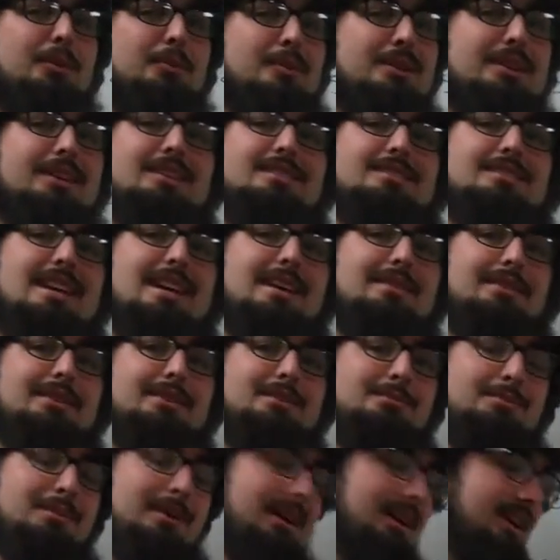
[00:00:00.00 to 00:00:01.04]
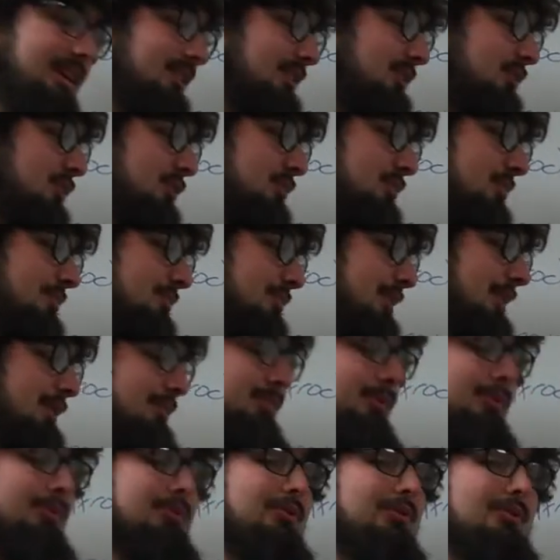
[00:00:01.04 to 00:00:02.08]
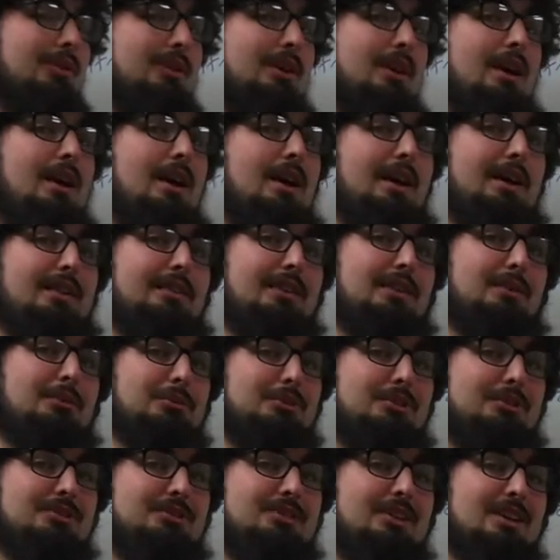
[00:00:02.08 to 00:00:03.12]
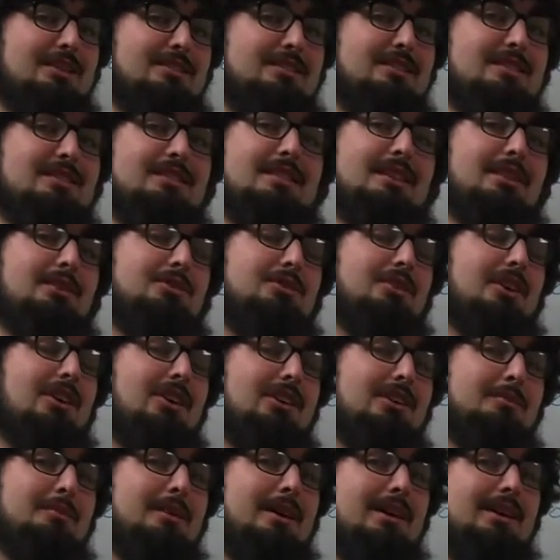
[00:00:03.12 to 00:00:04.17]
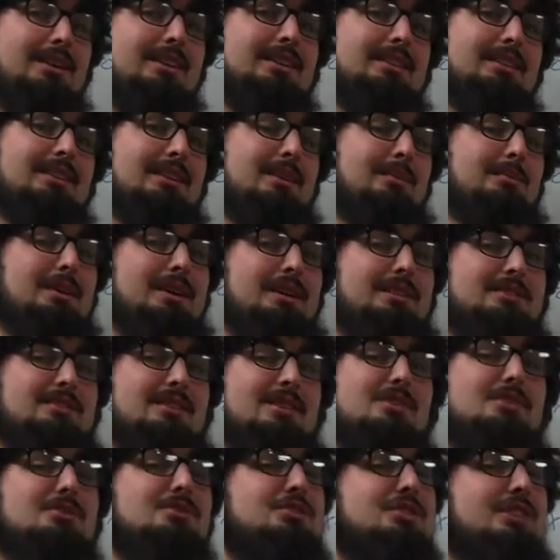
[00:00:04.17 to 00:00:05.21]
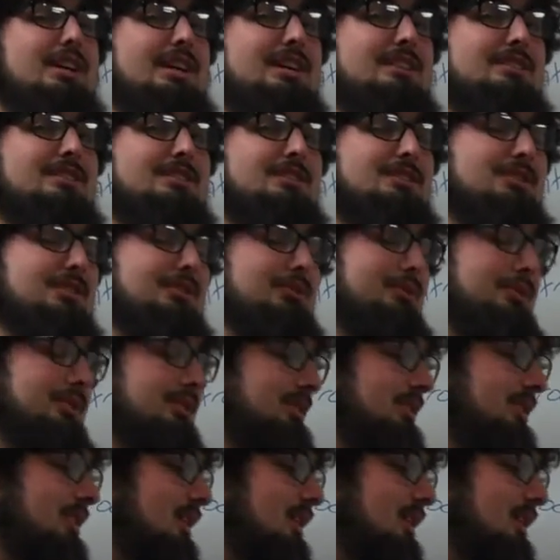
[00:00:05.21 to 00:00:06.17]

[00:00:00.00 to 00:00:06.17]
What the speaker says: it'll be examined by a group of people, and they'll discuss it, and they'll talk about it, and they'll make subtle changes to it.